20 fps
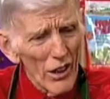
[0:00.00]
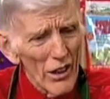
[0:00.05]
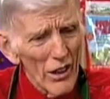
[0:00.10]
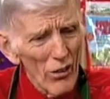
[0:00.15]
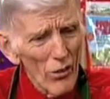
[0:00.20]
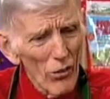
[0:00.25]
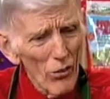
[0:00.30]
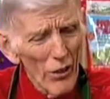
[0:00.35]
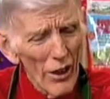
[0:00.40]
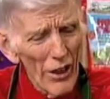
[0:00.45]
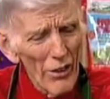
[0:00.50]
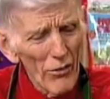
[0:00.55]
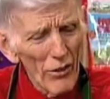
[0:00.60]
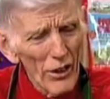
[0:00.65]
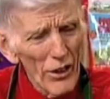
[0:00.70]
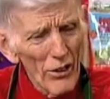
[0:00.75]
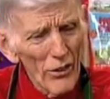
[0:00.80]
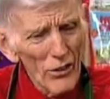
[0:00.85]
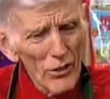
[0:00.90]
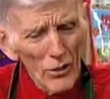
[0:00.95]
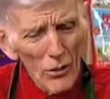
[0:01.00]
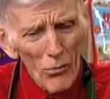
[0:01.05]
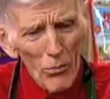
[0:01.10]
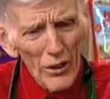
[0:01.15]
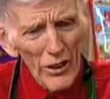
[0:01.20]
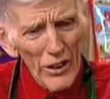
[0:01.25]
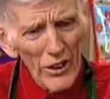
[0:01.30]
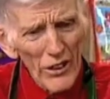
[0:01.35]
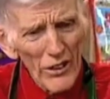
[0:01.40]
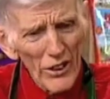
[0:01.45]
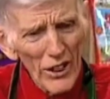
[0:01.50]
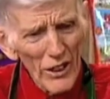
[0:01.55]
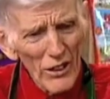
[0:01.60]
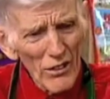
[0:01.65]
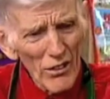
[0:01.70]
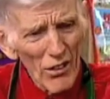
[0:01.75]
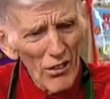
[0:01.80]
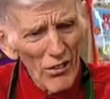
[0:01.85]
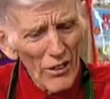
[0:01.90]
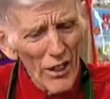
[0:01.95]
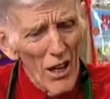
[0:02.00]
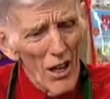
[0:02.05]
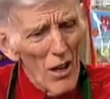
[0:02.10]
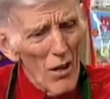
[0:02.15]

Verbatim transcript: that old Henry, he used to bring in ticks all,